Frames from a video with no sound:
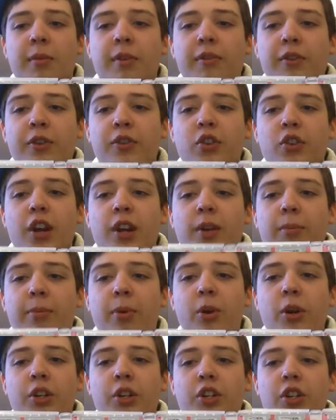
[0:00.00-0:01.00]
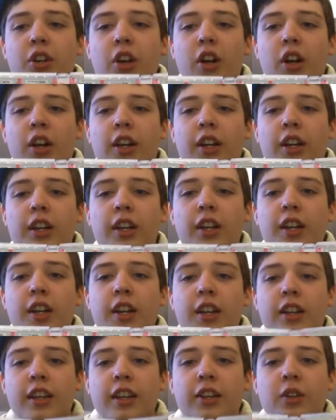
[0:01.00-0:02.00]
if you try to push on it,
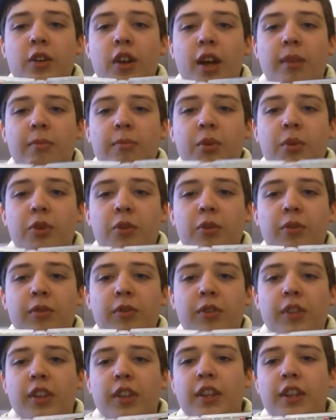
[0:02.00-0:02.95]
they do not move.